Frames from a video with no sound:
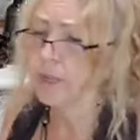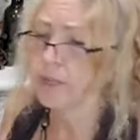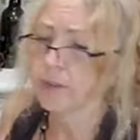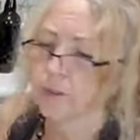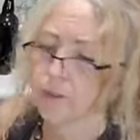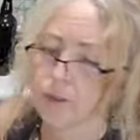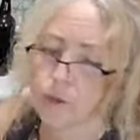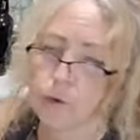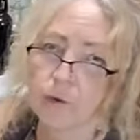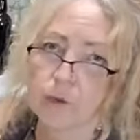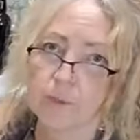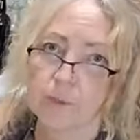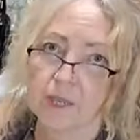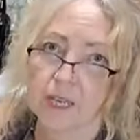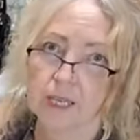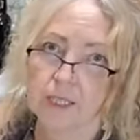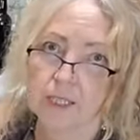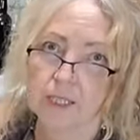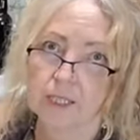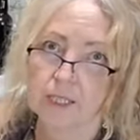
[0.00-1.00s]
the theory
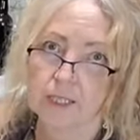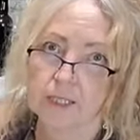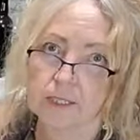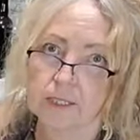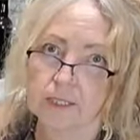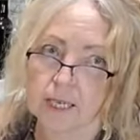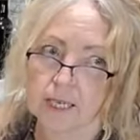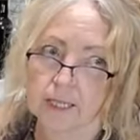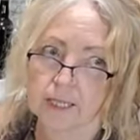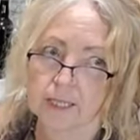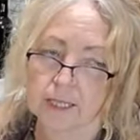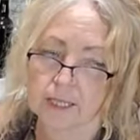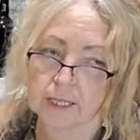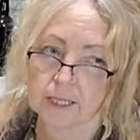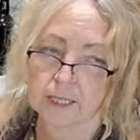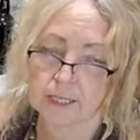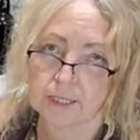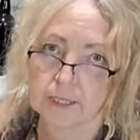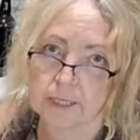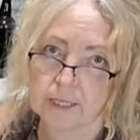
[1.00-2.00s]
behind it is that the
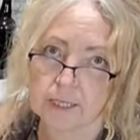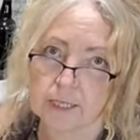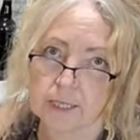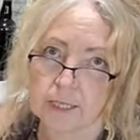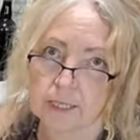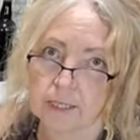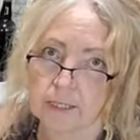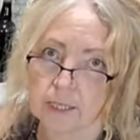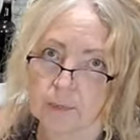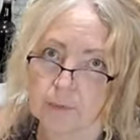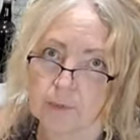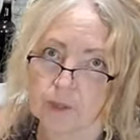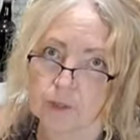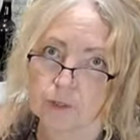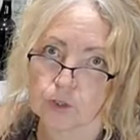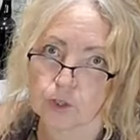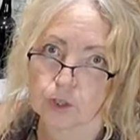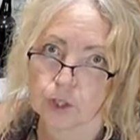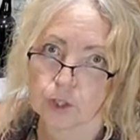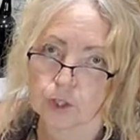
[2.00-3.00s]
yeast eats up all the
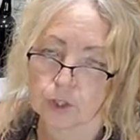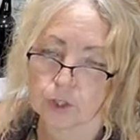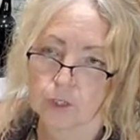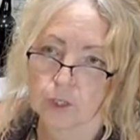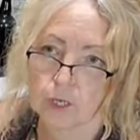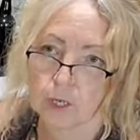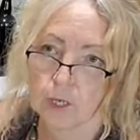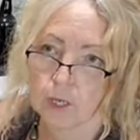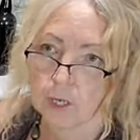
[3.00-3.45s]
sugar